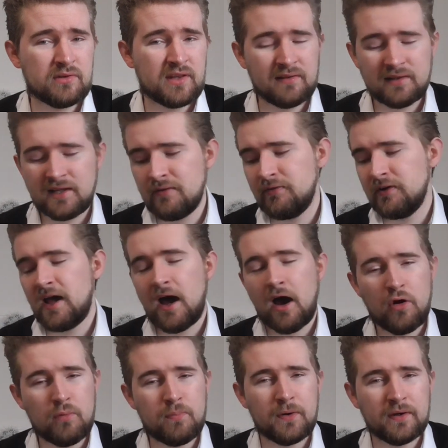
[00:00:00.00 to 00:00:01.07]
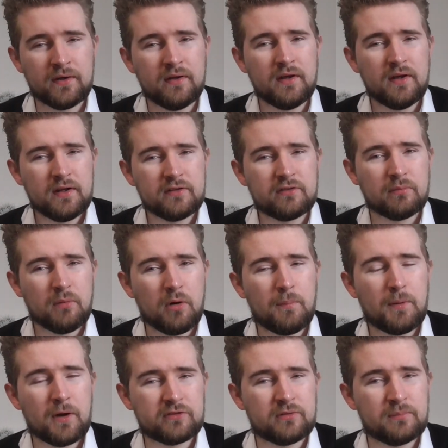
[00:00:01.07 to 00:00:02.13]
They're leaving it open to more
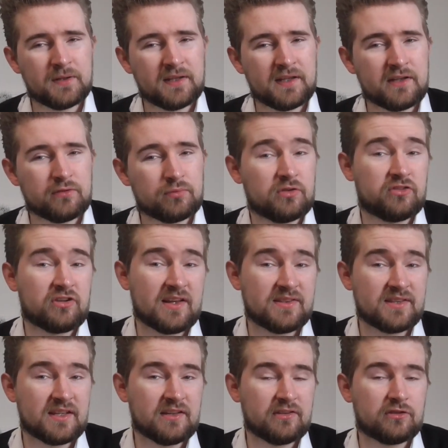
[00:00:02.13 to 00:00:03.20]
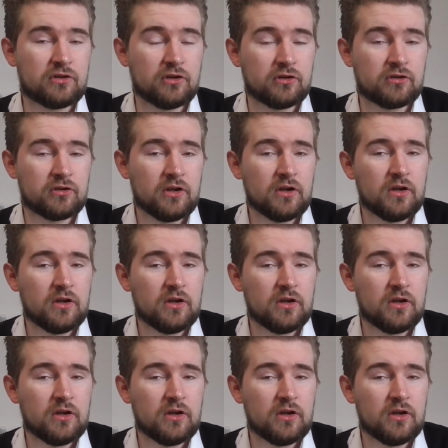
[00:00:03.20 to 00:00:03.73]
possibilities, which I think is good.